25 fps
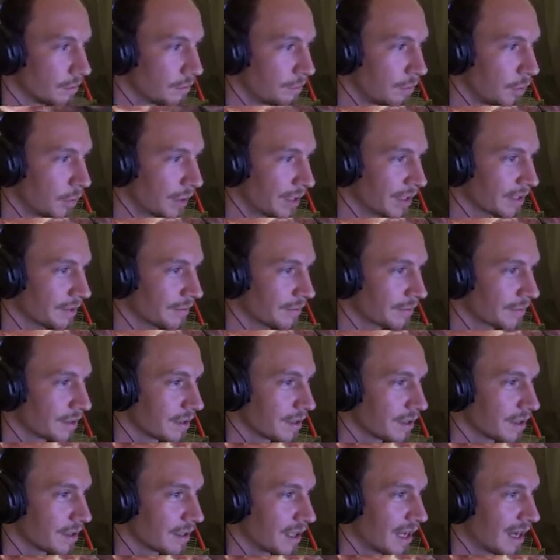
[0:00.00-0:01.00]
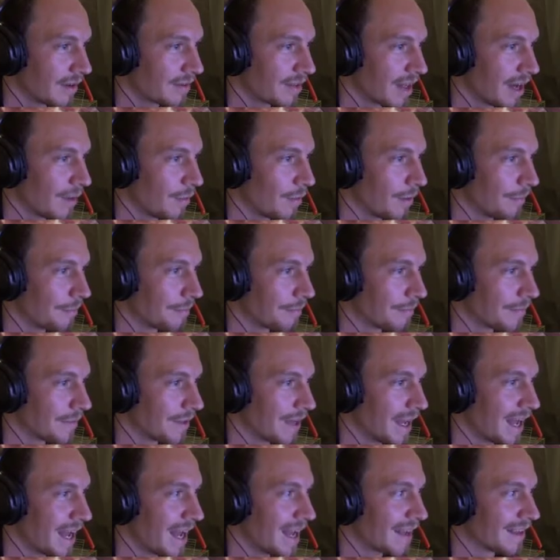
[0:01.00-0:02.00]
Boink! Have that one.
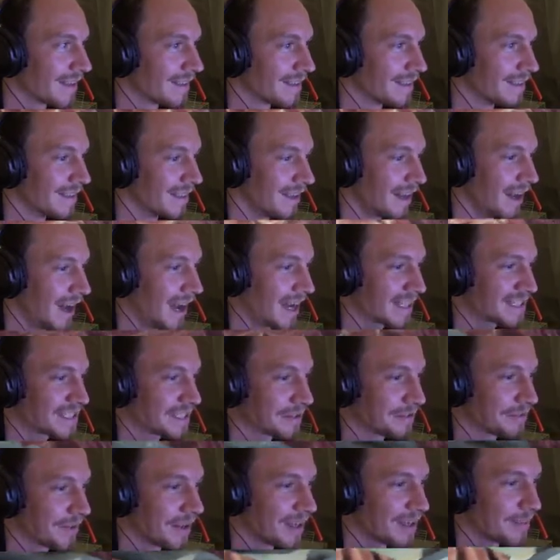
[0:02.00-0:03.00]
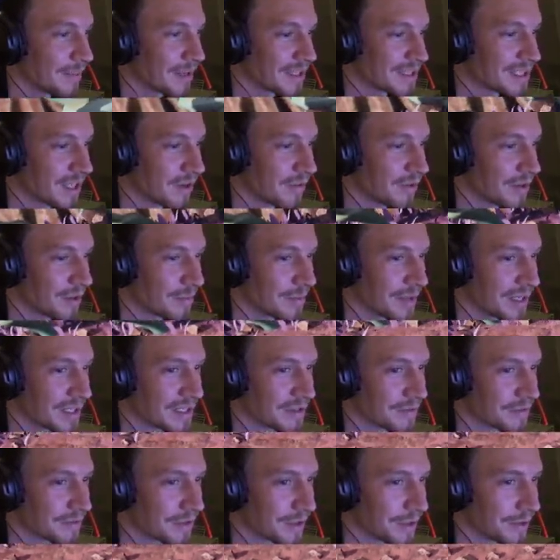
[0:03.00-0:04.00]
Ah! I actually defended myself with a piece
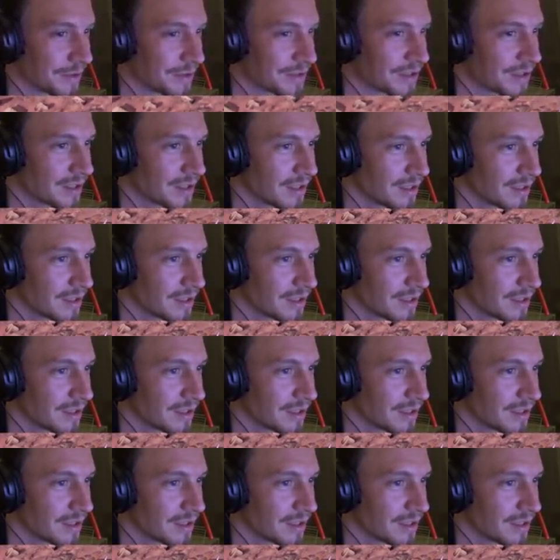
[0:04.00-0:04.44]
of fruit.